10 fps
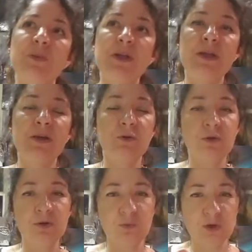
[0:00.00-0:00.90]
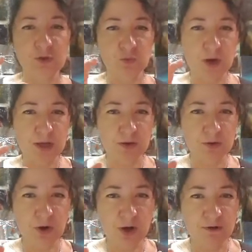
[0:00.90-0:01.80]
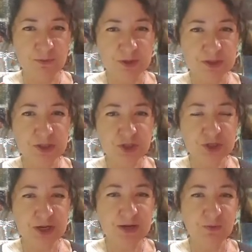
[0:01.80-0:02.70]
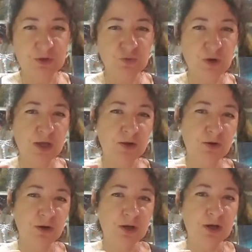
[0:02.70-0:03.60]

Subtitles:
depending on which way you kind of position it and which way